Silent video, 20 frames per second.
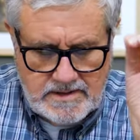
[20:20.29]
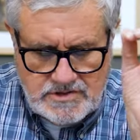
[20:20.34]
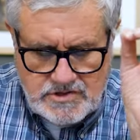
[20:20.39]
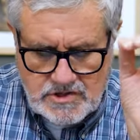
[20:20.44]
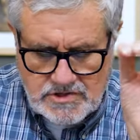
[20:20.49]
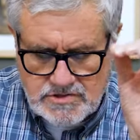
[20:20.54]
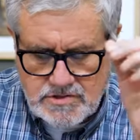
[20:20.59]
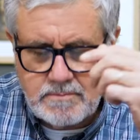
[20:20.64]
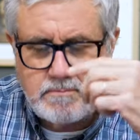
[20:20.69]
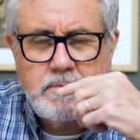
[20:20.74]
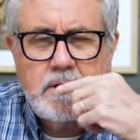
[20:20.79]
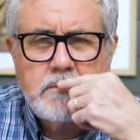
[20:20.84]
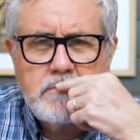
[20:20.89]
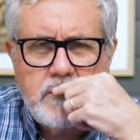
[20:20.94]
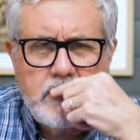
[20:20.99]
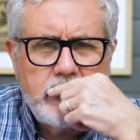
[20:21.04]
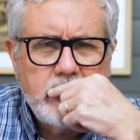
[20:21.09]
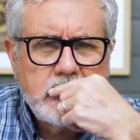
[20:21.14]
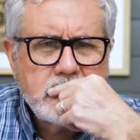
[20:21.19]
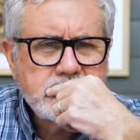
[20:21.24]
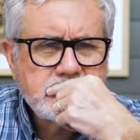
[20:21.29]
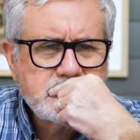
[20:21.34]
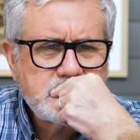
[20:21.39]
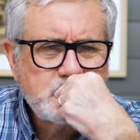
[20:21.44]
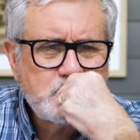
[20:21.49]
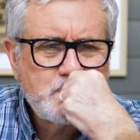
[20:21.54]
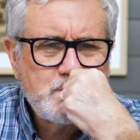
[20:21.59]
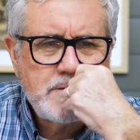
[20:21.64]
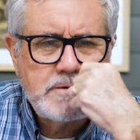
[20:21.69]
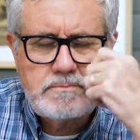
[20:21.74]
Just remember
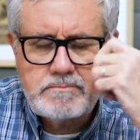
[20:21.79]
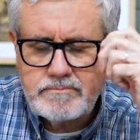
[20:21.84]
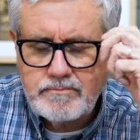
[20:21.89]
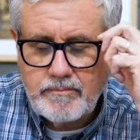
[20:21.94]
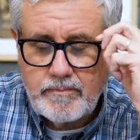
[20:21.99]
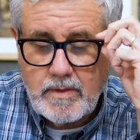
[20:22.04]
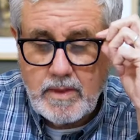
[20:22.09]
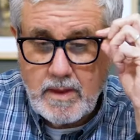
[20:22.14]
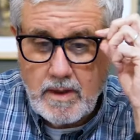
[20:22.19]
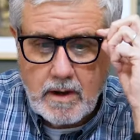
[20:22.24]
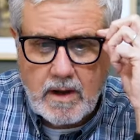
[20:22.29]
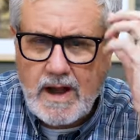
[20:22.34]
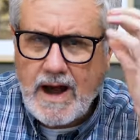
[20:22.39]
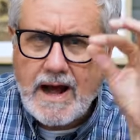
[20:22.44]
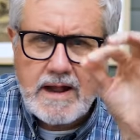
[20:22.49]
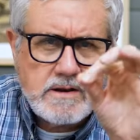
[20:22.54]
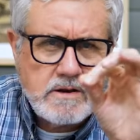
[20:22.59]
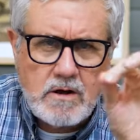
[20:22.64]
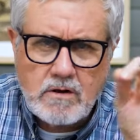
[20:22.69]
this. God